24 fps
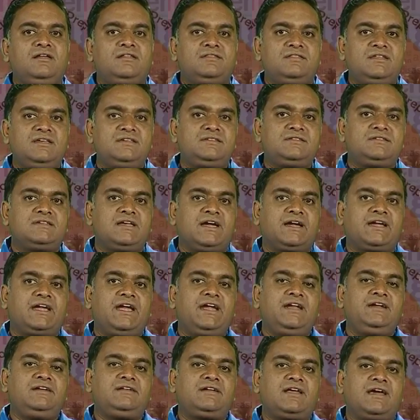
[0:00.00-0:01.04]
This
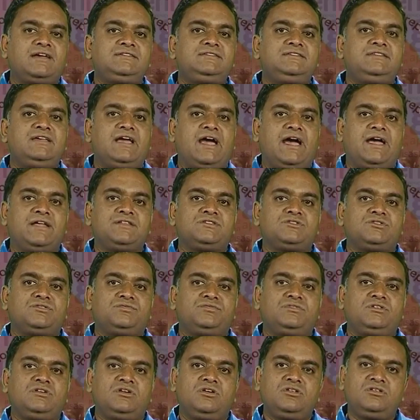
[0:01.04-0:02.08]
again ties the hands of
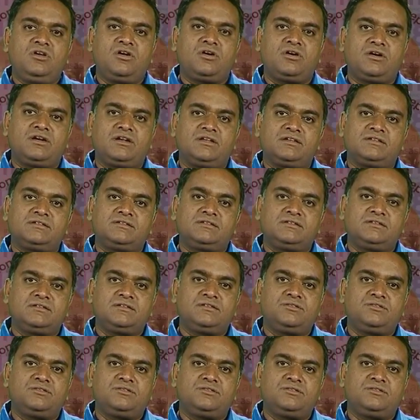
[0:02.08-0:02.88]
the authorities.